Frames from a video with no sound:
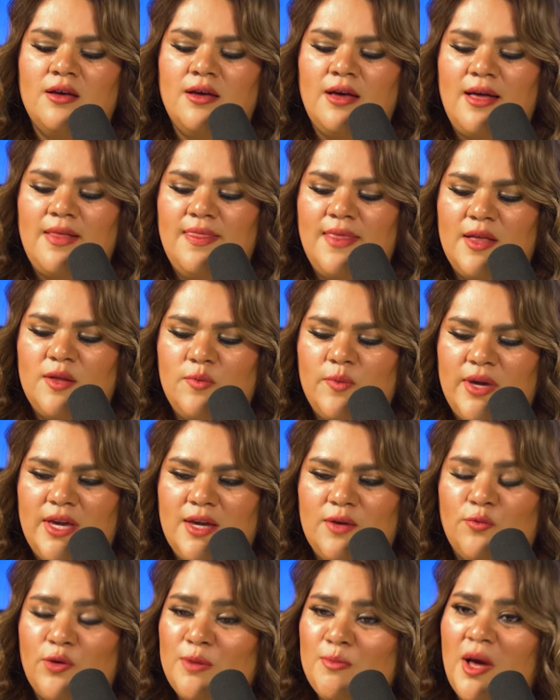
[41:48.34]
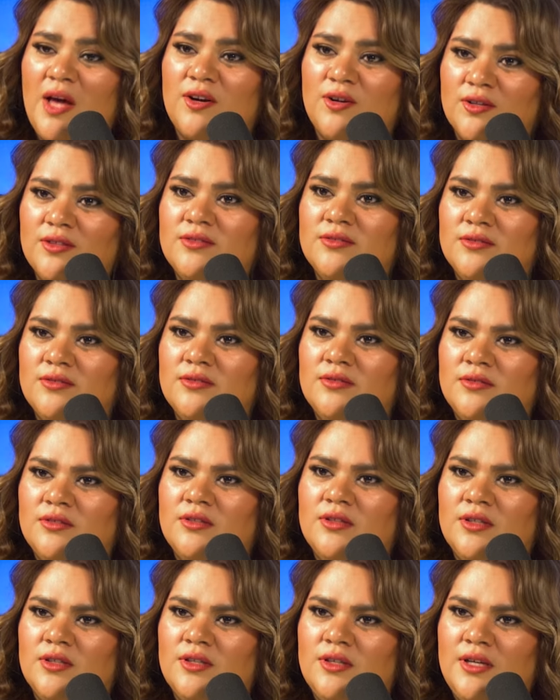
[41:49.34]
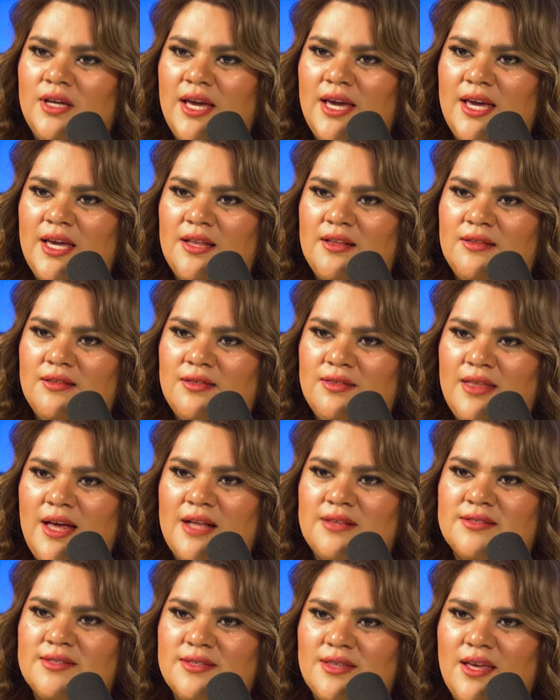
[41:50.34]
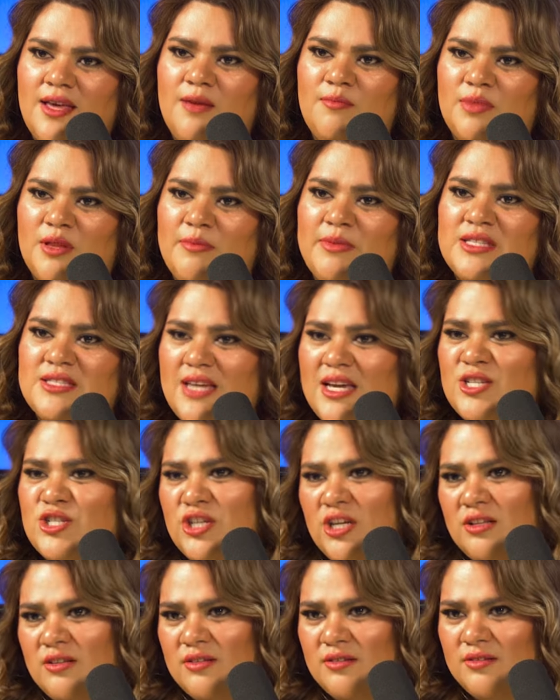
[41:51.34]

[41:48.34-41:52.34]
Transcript: and then we remodel and that's Which the implementation.